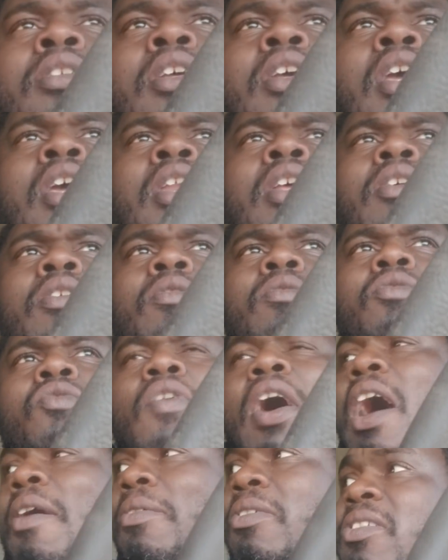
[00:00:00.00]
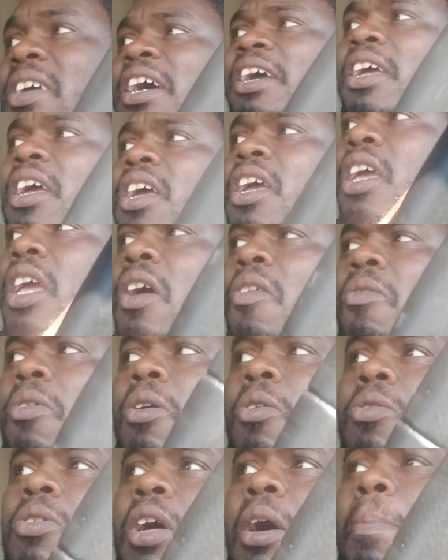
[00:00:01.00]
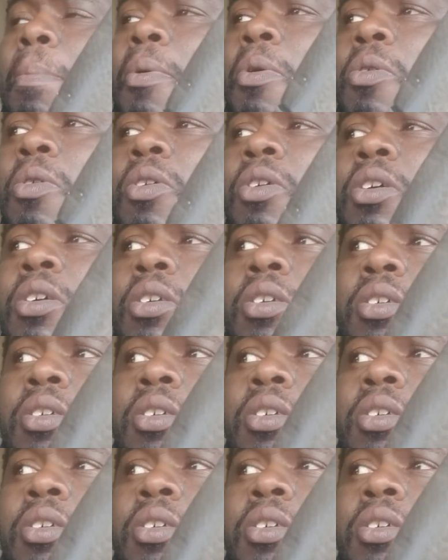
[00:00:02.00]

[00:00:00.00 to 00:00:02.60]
Any of you drivers out here can get rolled up on